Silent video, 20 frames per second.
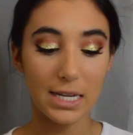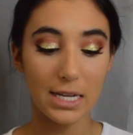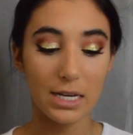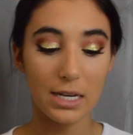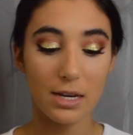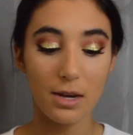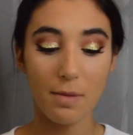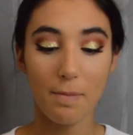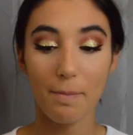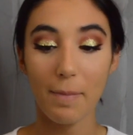
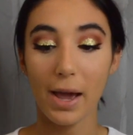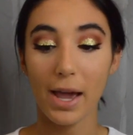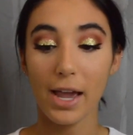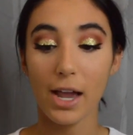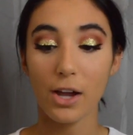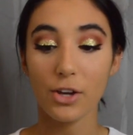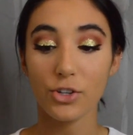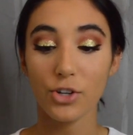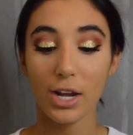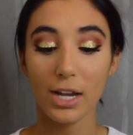in
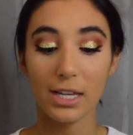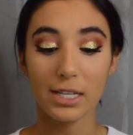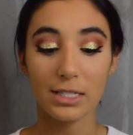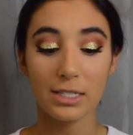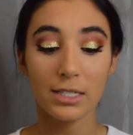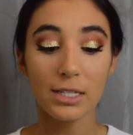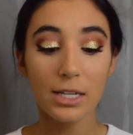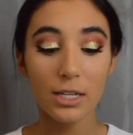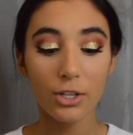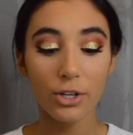my under eye
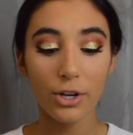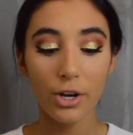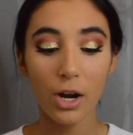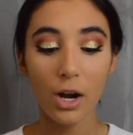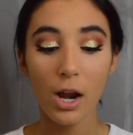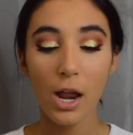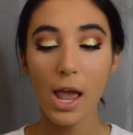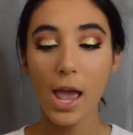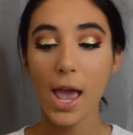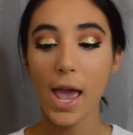
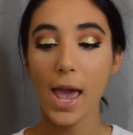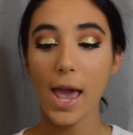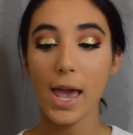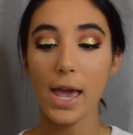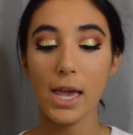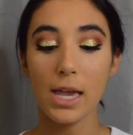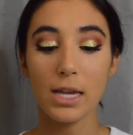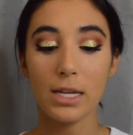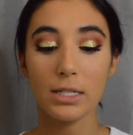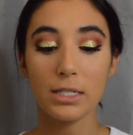concealer
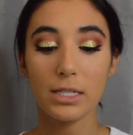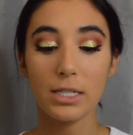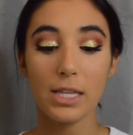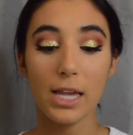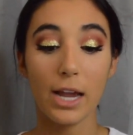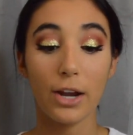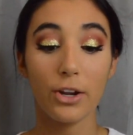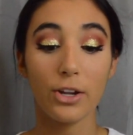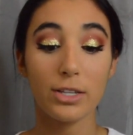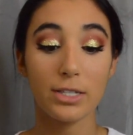and
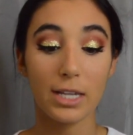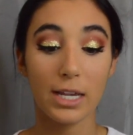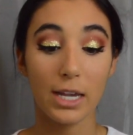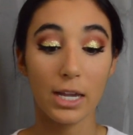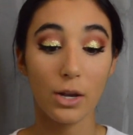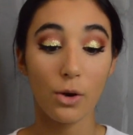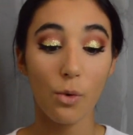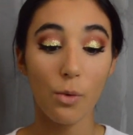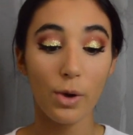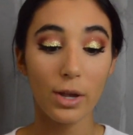the areas I
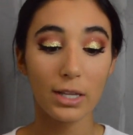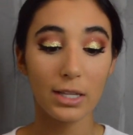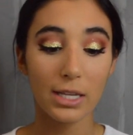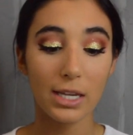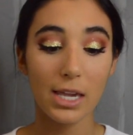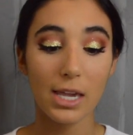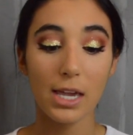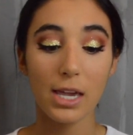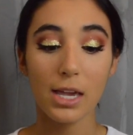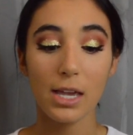get
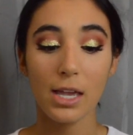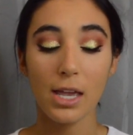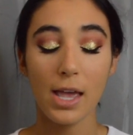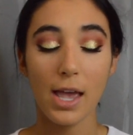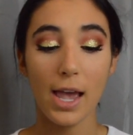oily,